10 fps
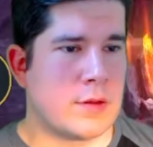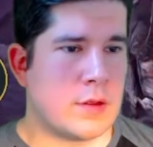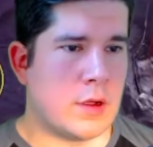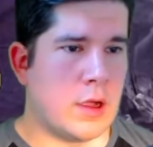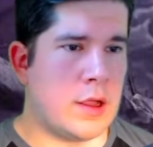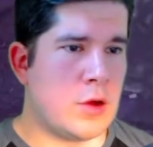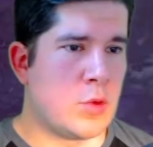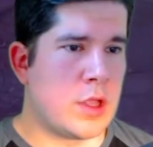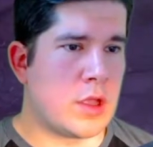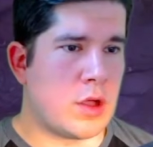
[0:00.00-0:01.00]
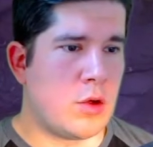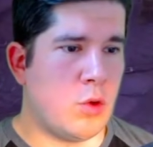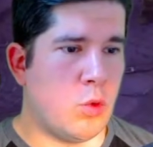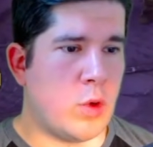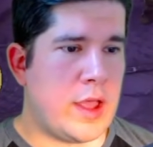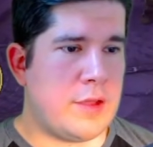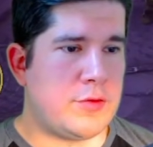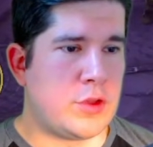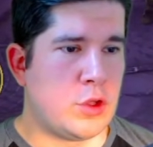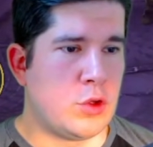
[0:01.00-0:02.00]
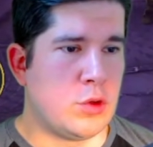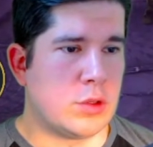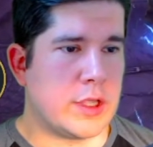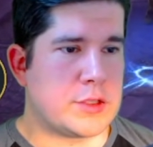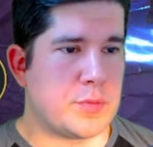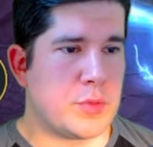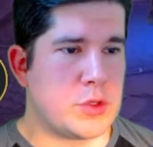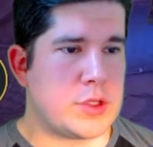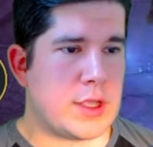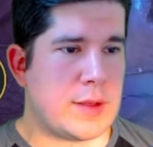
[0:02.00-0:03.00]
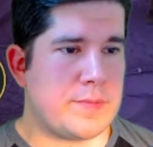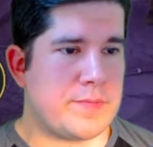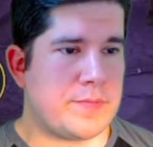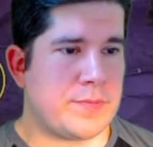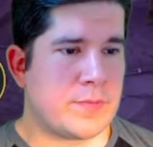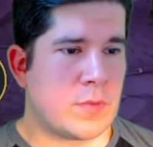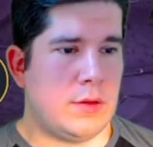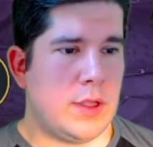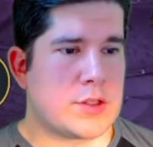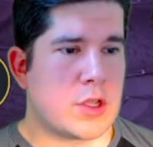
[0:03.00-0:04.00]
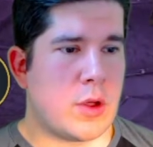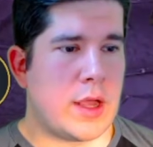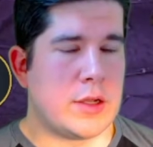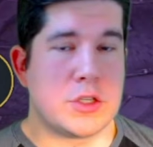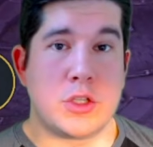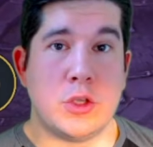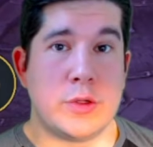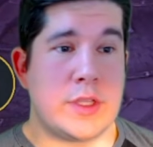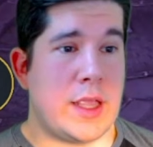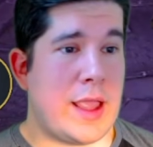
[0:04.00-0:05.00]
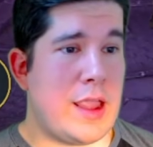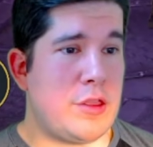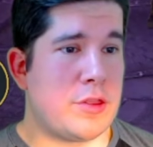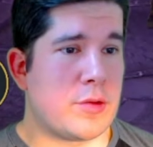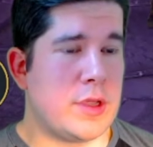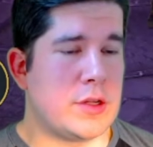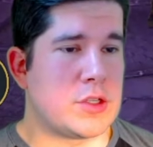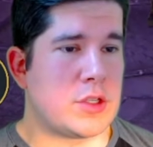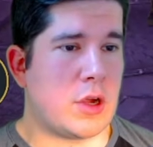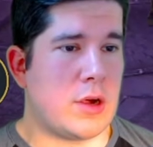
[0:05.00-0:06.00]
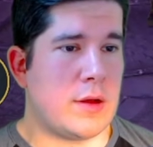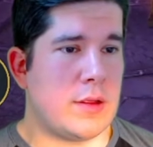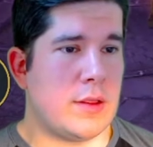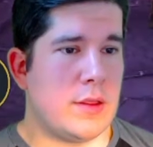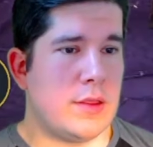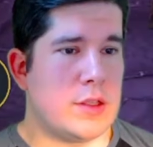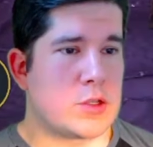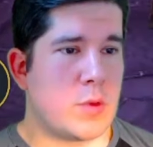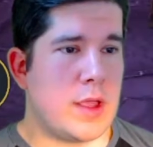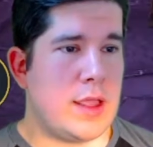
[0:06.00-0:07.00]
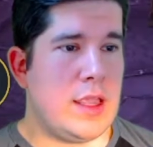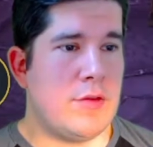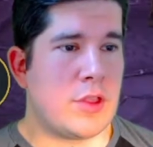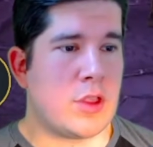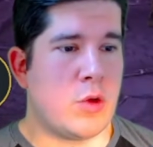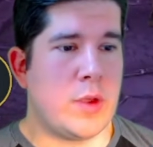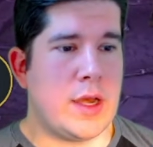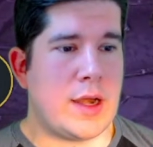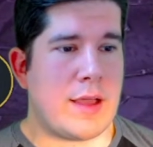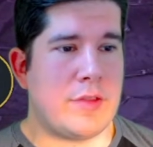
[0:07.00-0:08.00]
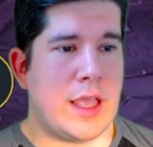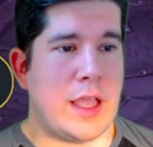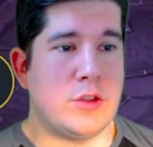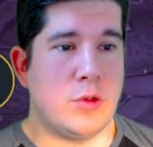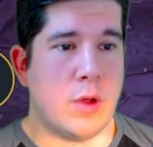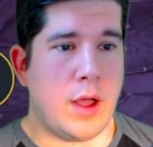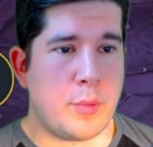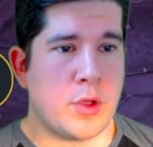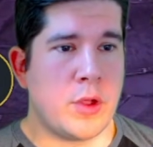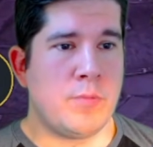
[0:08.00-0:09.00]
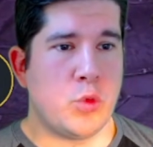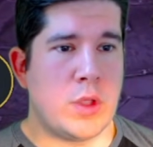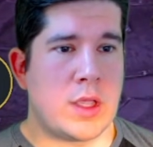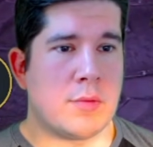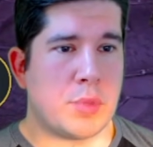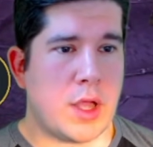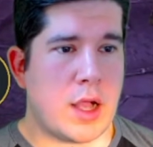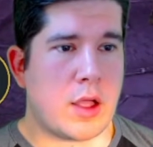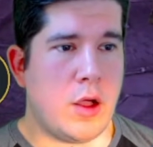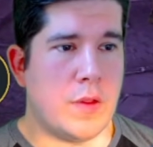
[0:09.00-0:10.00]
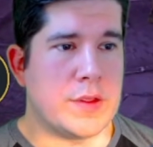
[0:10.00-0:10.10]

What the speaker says: All right, here we go. Wave 2. Let's boost up. Let's go ahead and just use the A3 to start. This way, even though we didn't have the A2 up, we can block all the